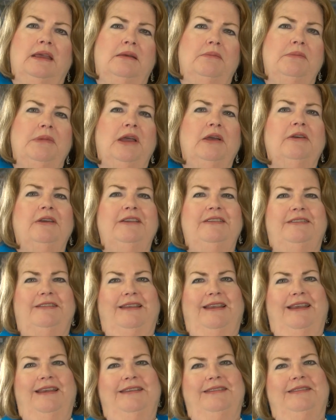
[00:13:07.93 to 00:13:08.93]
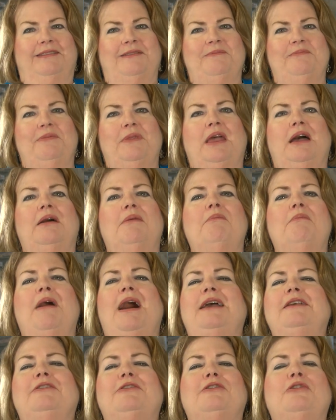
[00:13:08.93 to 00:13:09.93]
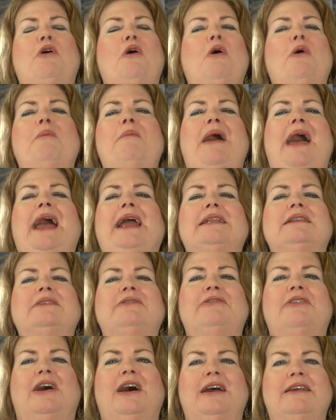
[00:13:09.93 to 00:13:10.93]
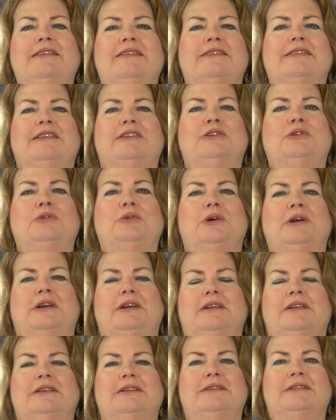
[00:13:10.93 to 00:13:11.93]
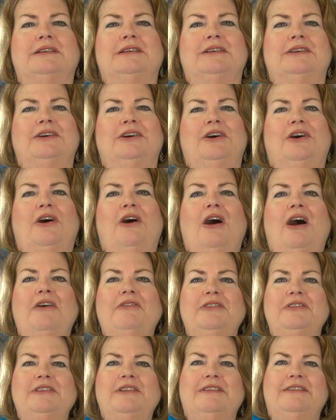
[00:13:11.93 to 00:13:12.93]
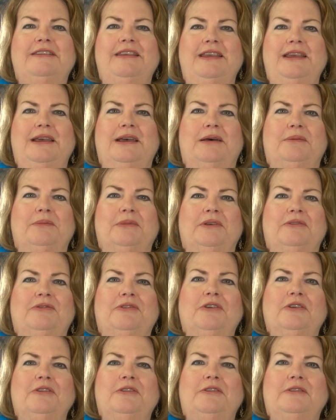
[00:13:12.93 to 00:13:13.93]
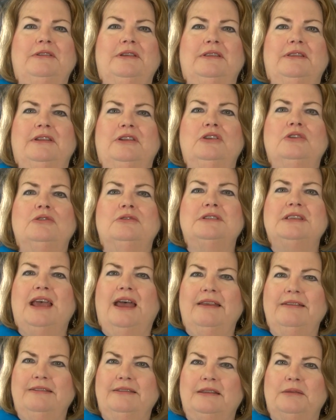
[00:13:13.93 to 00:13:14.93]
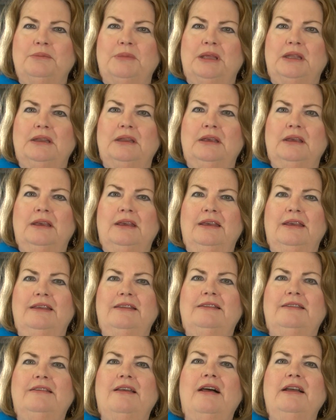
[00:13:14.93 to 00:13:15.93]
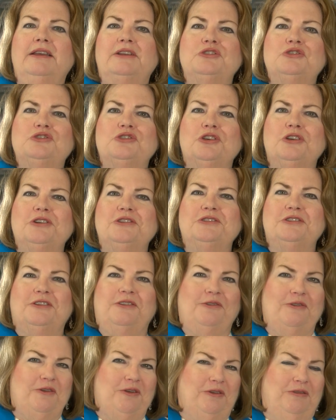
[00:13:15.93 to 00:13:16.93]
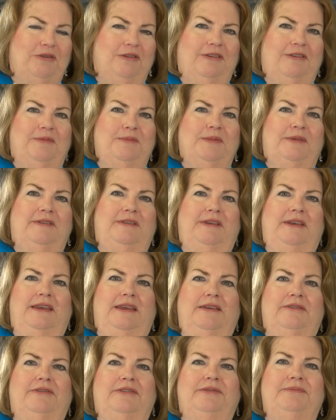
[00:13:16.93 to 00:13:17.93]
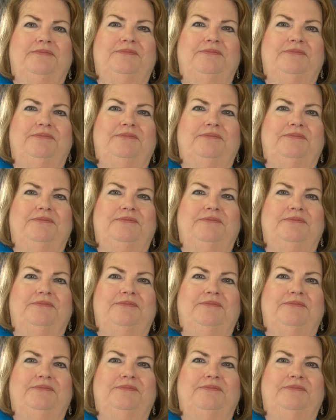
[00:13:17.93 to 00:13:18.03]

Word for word: Mary says, "My soul magnifies the Lord." Often this hymn, the first in the New Testament, is sung in churches on Christmas Eve.